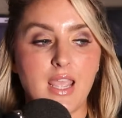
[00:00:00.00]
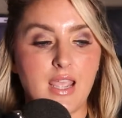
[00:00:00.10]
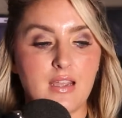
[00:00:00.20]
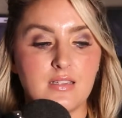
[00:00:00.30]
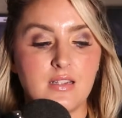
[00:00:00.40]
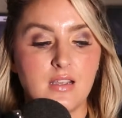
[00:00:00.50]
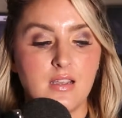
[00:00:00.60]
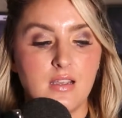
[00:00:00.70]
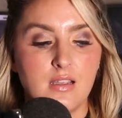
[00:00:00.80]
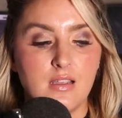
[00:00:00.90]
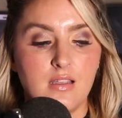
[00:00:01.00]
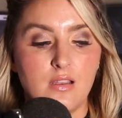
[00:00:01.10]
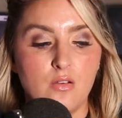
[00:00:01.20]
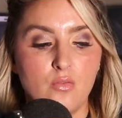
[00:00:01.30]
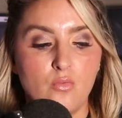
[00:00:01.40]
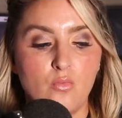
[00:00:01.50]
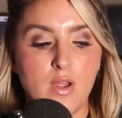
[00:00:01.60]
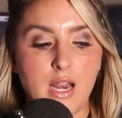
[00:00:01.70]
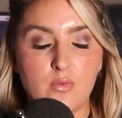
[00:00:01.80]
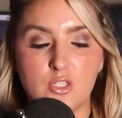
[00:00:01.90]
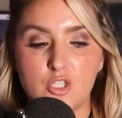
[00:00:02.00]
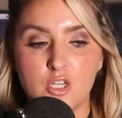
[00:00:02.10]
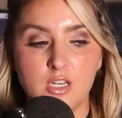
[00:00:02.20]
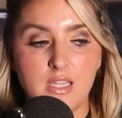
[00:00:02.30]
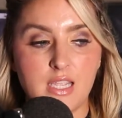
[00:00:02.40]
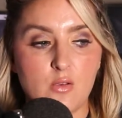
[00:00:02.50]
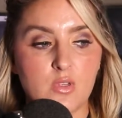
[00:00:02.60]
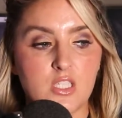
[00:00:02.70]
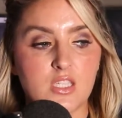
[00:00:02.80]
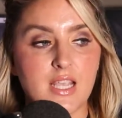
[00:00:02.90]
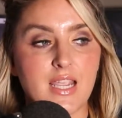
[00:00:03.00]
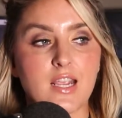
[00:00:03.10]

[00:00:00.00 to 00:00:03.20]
And when I was journaling, it was just like